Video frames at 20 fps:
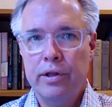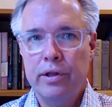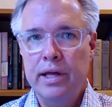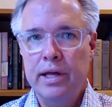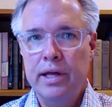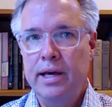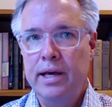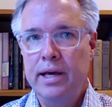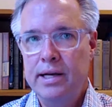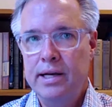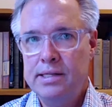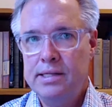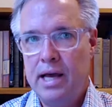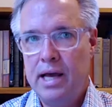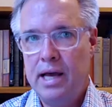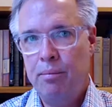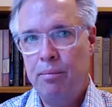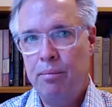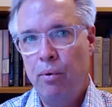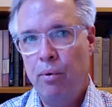thinking
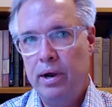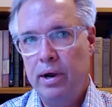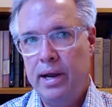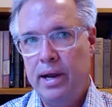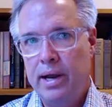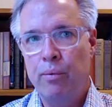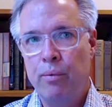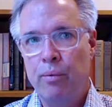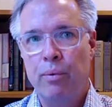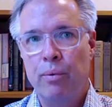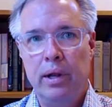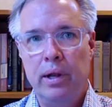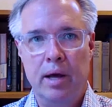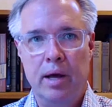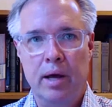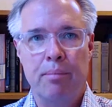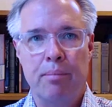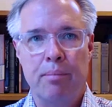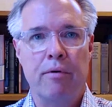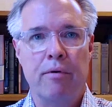standpoint and
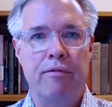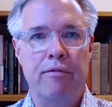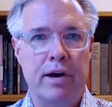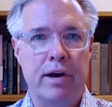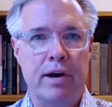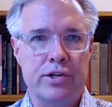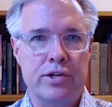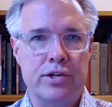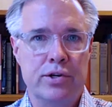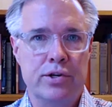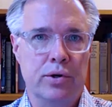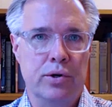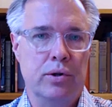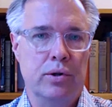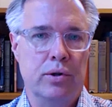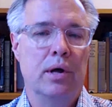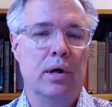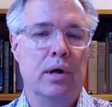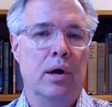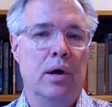really a
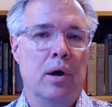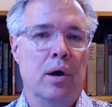professional